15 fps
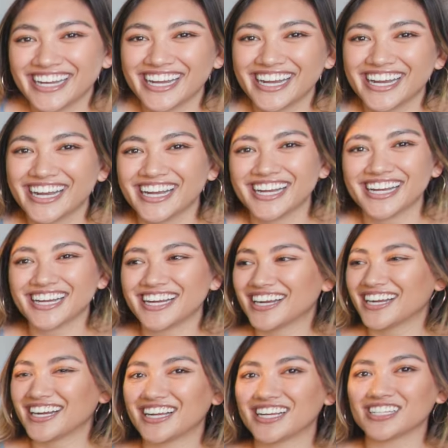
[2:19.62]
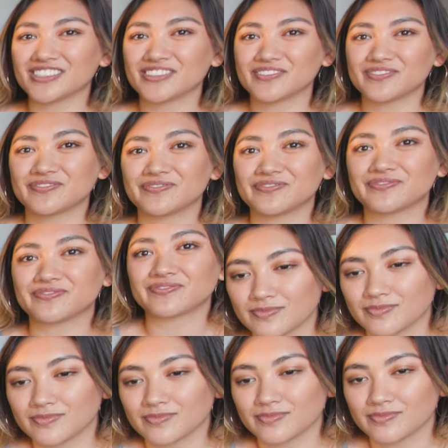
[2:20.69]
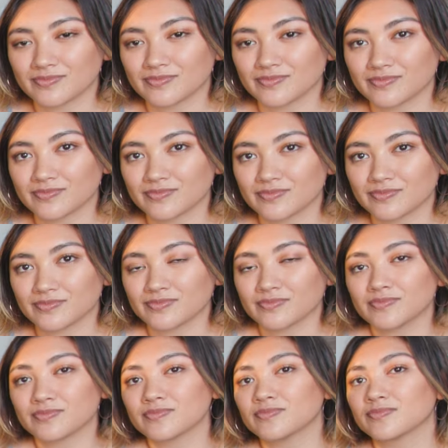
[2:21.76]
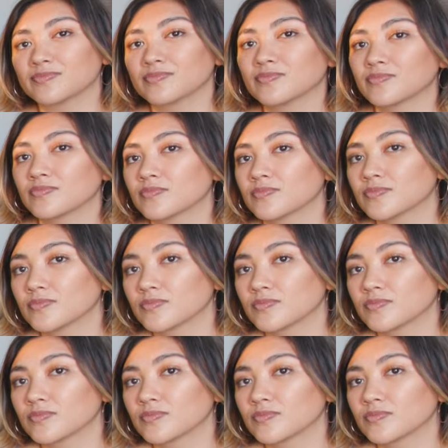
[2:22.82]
This person isn't speaking.